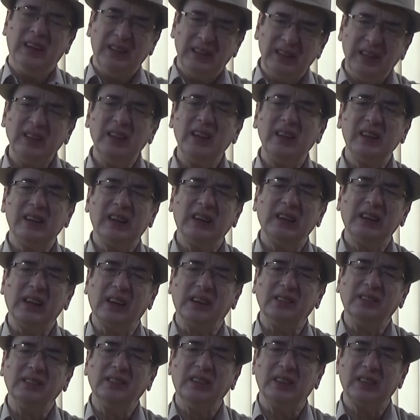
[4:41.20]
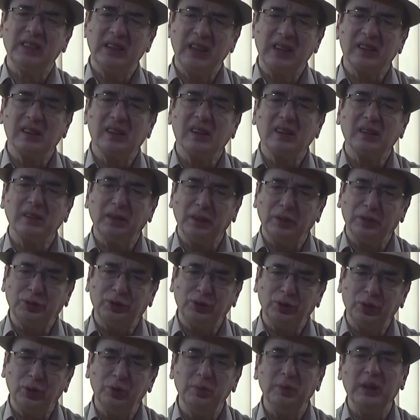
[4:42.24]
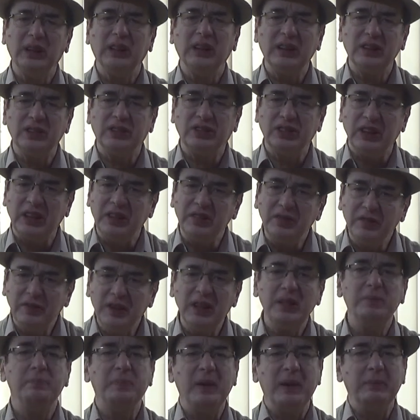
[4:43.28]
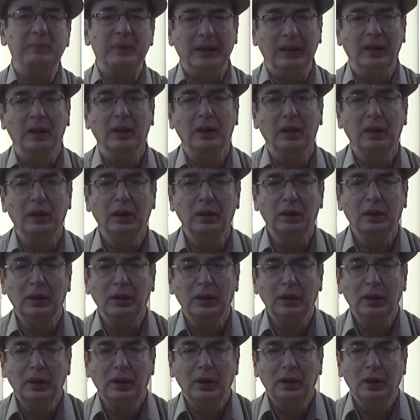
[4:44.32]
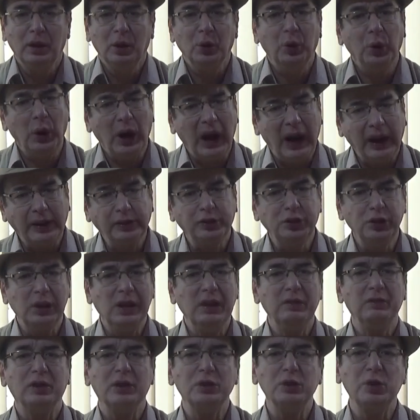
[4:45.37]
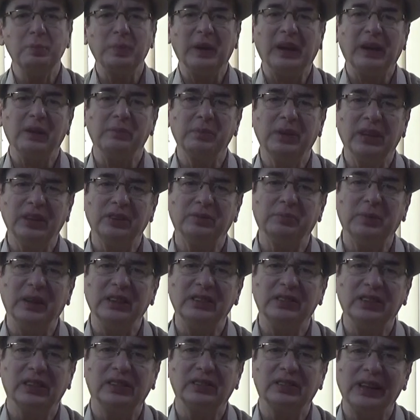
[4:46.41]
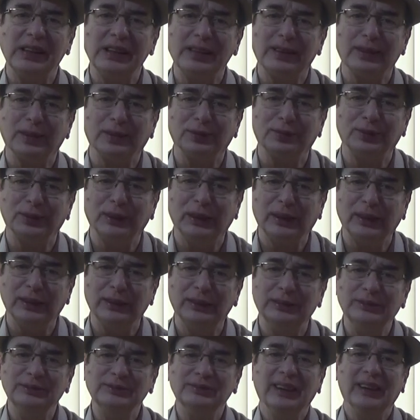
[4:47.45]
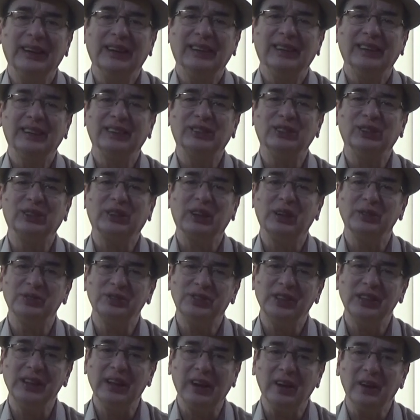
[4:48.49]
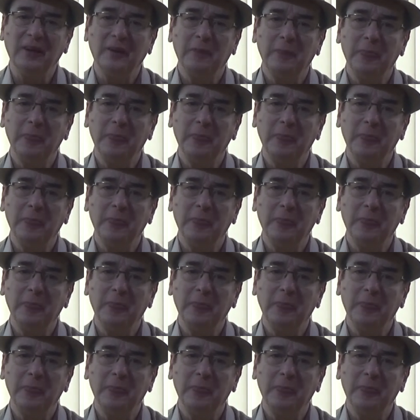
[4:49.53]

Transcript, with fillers: Then I realized that there are so many genuine people who actually want to pick up these basic skills of uh, you know counseling